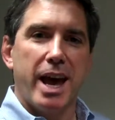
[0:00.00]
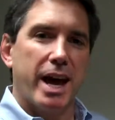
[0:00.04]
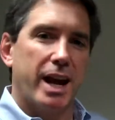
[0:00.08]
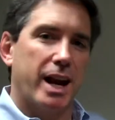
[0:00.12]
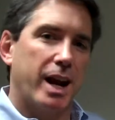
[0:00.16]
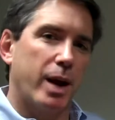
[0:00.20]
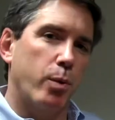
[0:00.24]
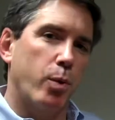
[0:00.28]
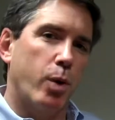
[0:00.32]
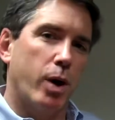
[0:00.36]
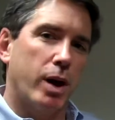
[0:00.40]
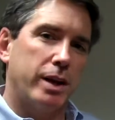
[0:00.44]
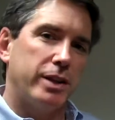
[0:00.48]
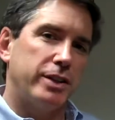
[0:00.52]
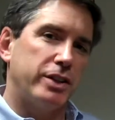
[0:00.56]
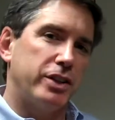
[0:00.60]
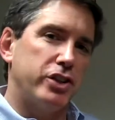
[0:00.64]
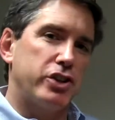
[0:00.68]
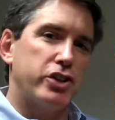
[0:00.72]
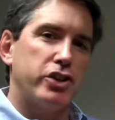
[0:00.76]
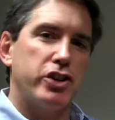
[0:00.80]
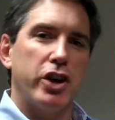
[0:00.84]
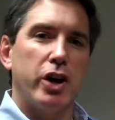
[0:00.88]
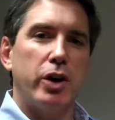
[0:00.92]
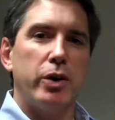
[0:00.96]
and I wanted
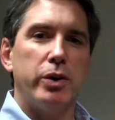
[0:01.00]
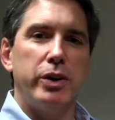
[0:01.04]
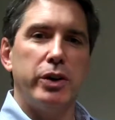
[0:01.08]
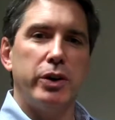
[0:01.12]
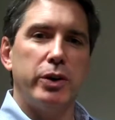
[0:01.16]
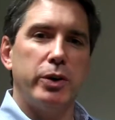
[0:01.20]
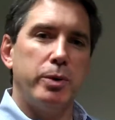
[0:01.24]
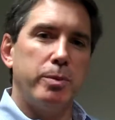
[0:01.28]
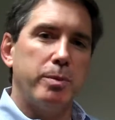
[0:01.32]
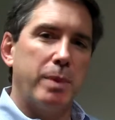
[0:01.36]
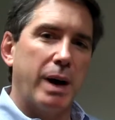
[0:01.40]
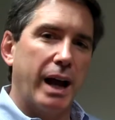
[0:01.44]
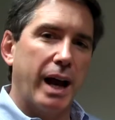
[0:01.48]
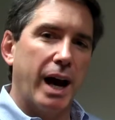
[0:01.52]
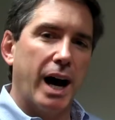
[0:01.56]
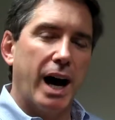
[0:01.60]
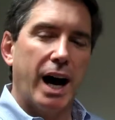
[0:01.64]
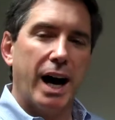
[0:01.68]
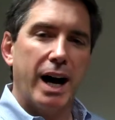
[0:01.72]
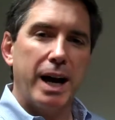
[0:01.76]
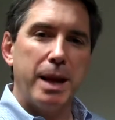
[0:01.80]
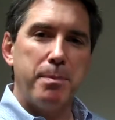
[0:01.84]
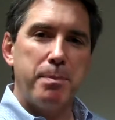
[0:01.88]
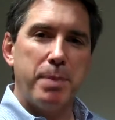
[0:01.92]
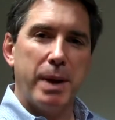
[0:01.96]
to show you my
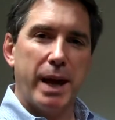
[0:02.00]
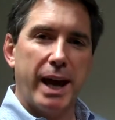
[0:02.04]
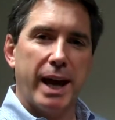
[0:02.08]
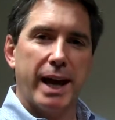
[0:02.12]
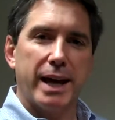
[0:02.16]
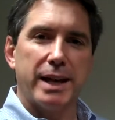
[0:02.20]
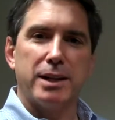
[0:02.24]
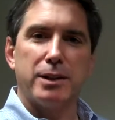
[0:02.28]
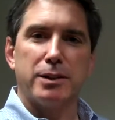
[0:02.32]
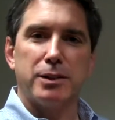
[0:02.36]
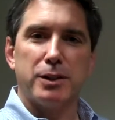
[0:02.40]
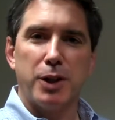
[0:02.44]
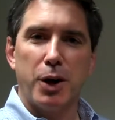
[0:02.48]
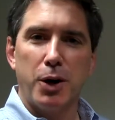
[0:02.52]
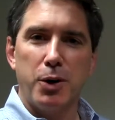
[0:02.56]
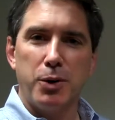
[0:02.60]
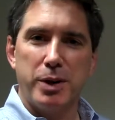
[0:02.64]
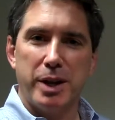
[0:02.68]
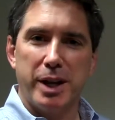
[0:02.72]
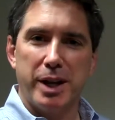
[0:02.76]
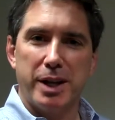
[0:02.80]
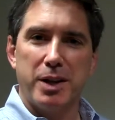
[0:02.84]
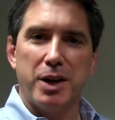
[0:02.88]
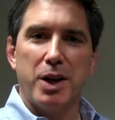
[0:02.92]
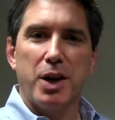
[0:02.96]
iPad
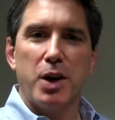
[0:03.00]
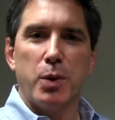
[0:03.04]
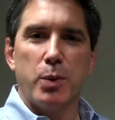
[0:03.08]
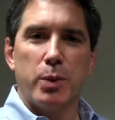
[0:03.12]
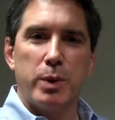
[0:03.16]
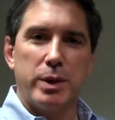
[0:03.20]
loaded